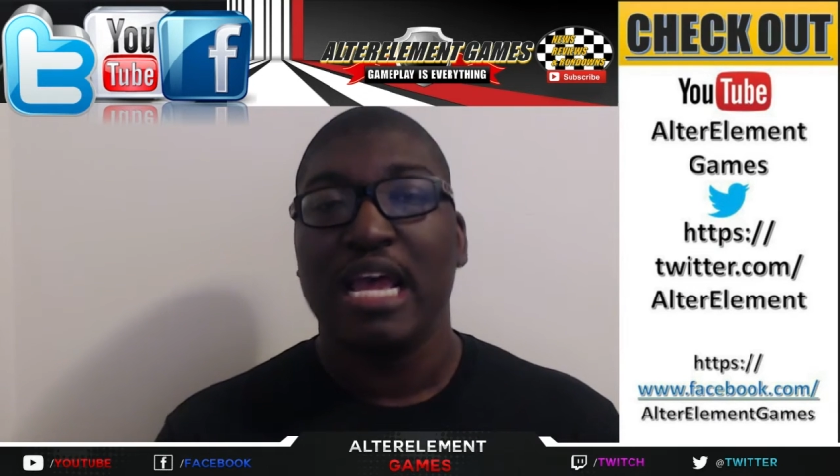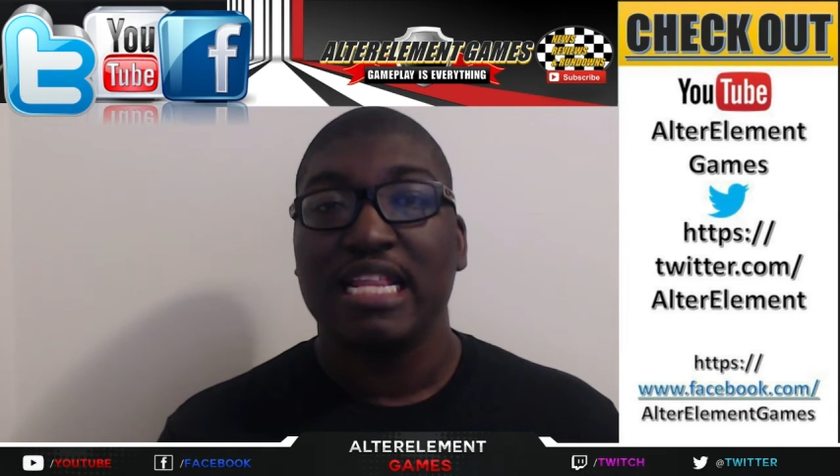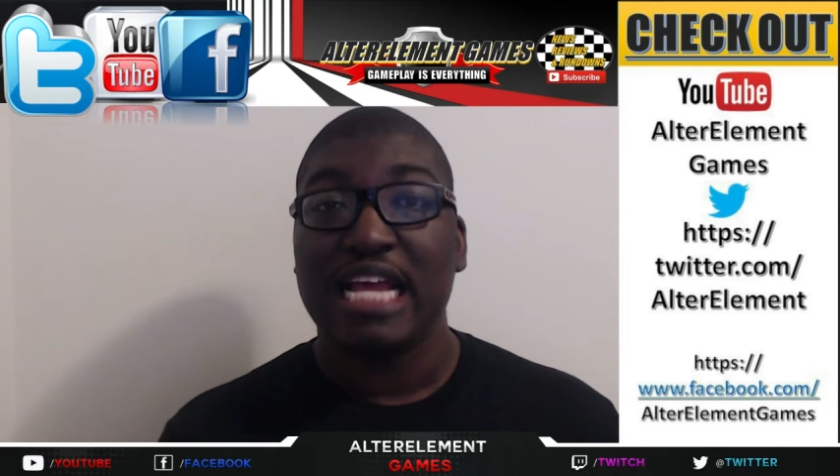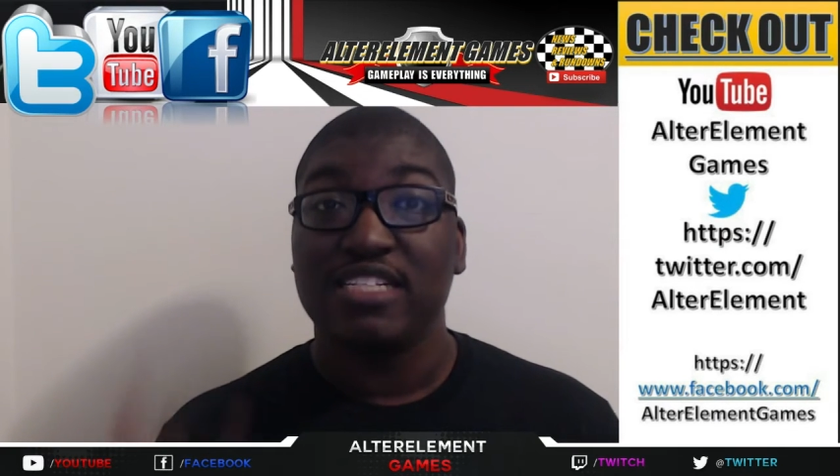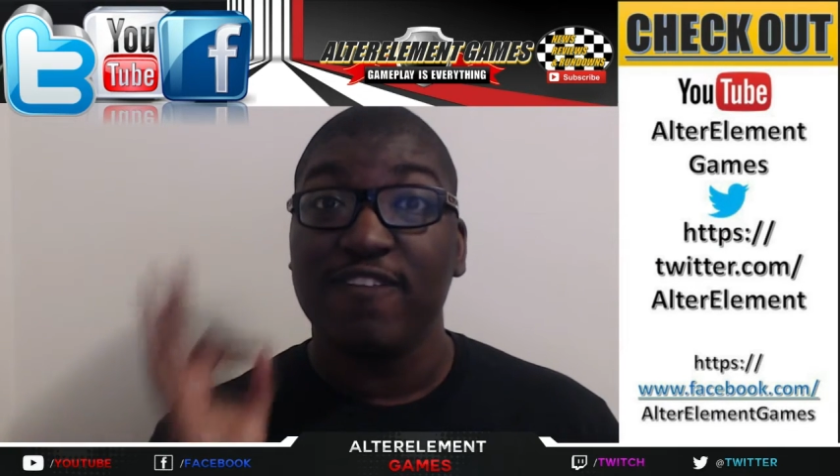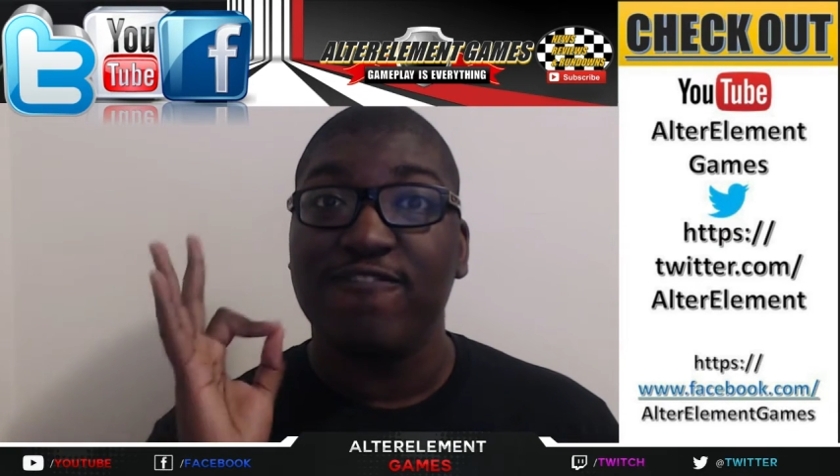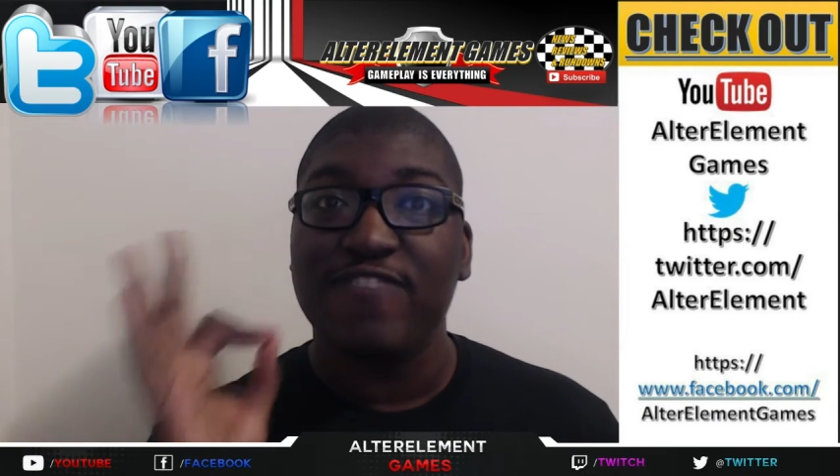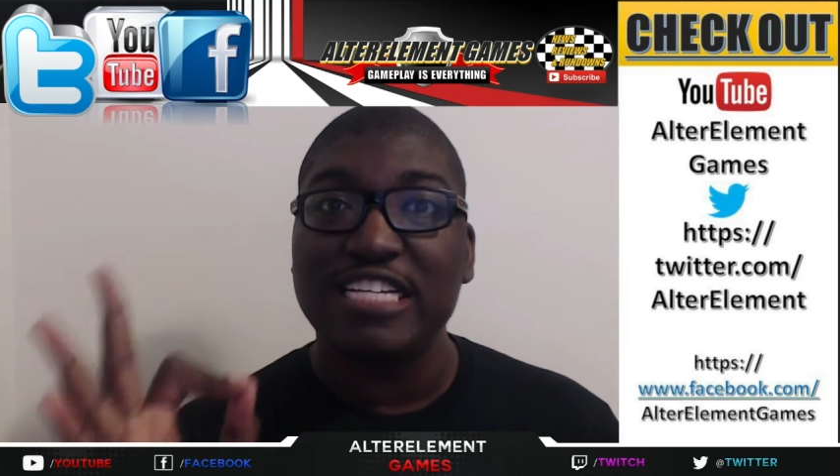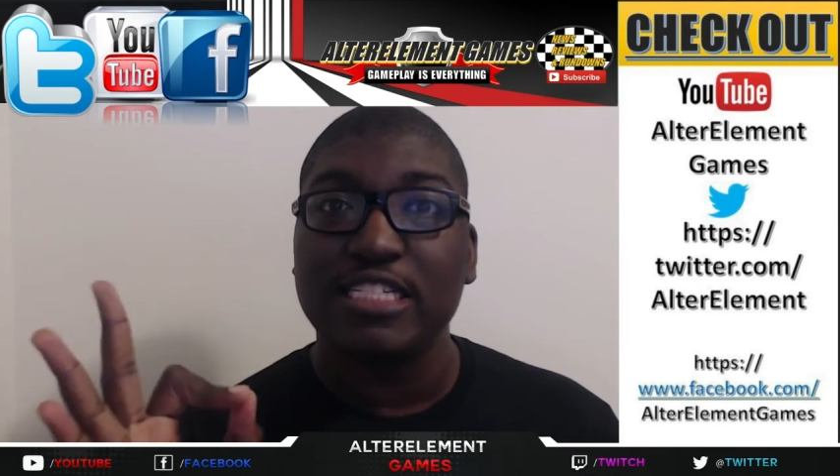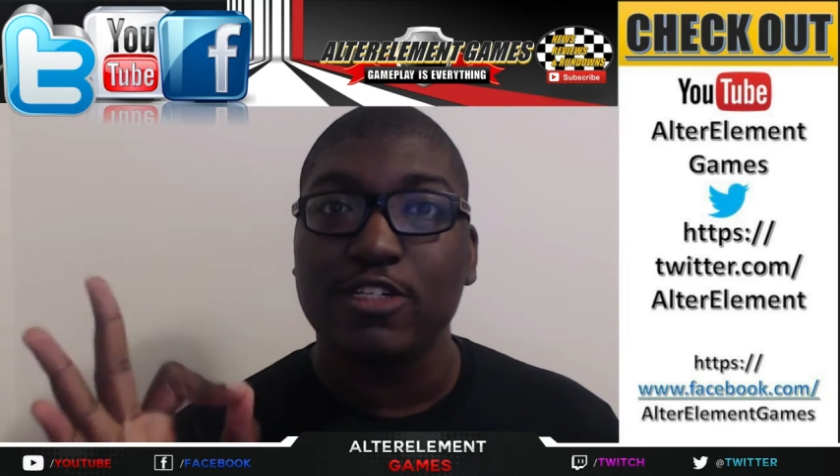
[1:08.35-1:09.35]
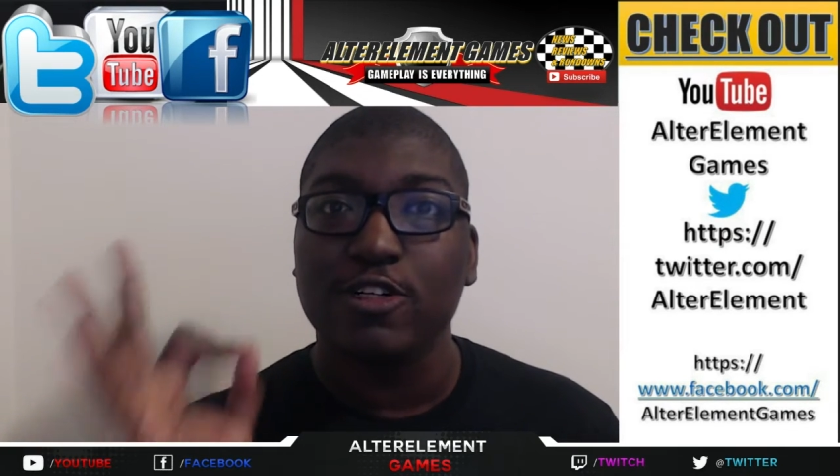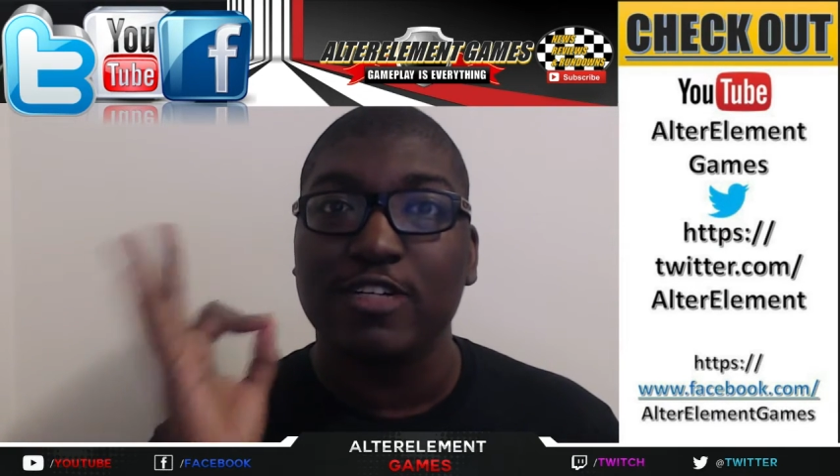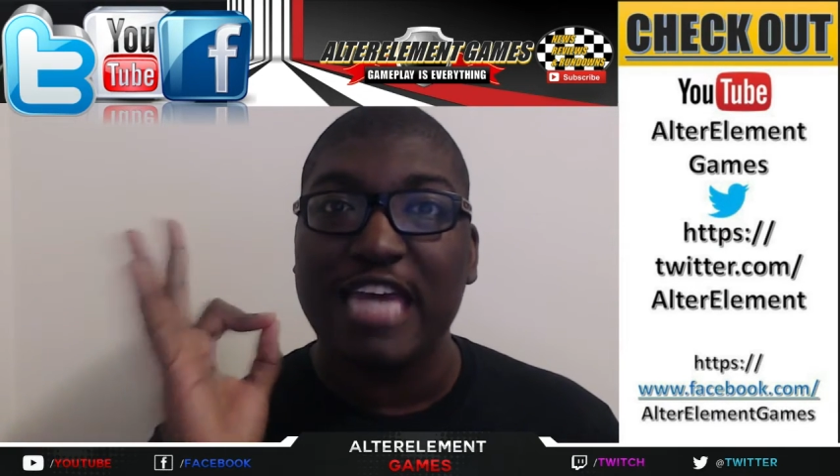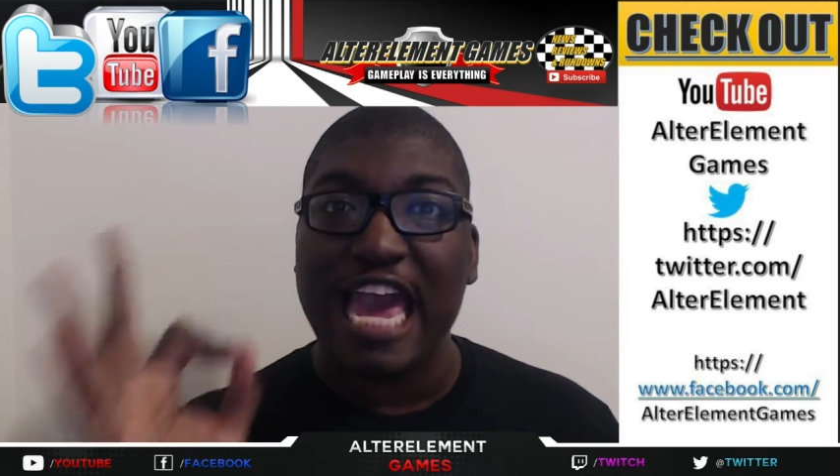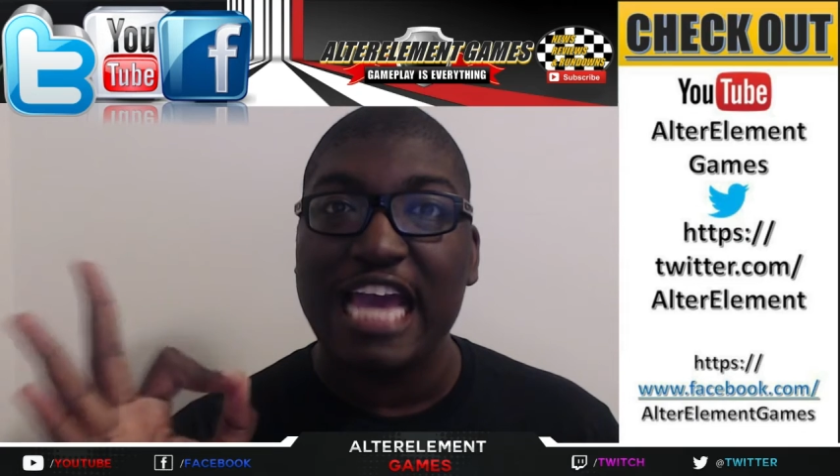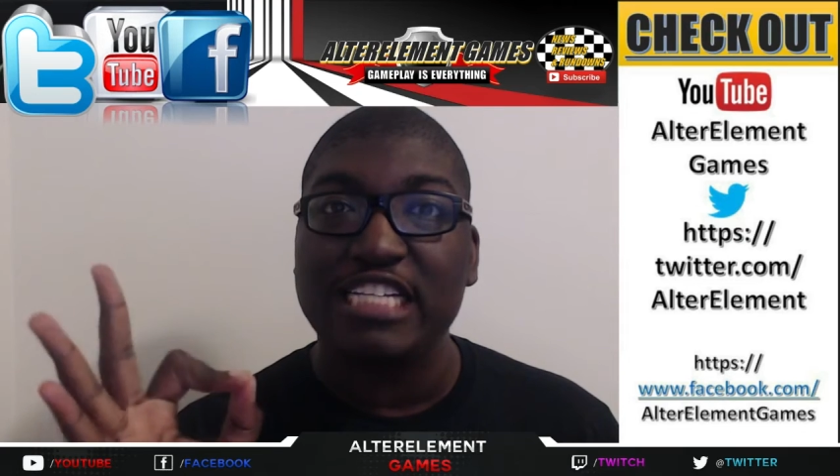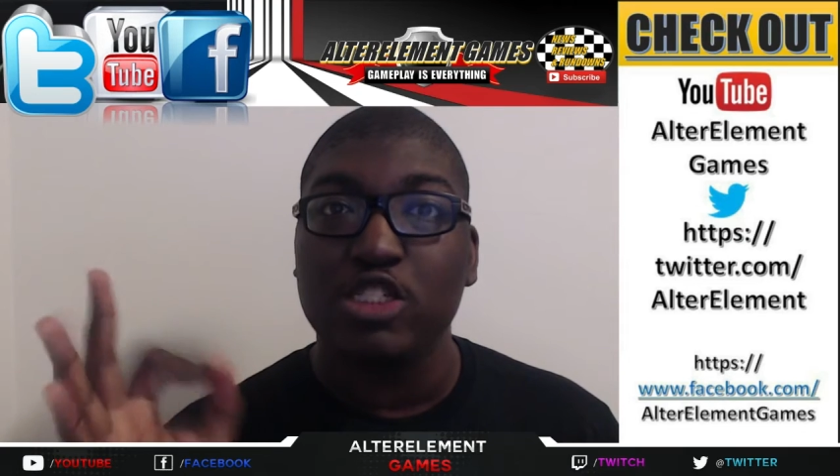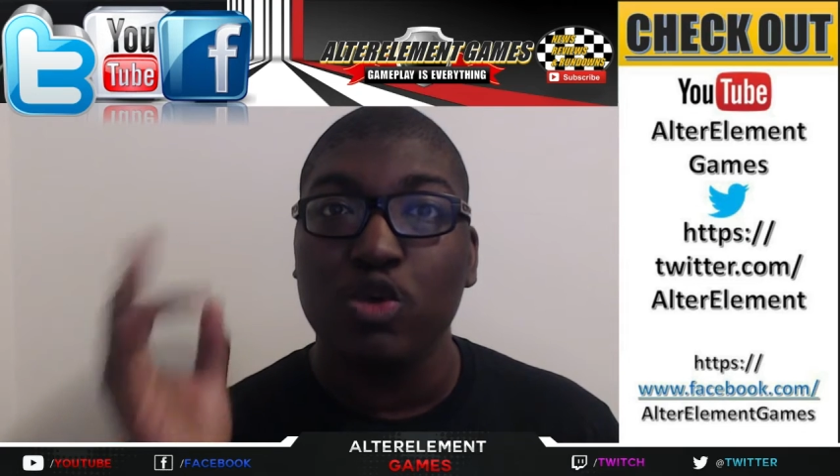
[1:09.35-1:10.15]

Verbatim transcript: That's a physical case,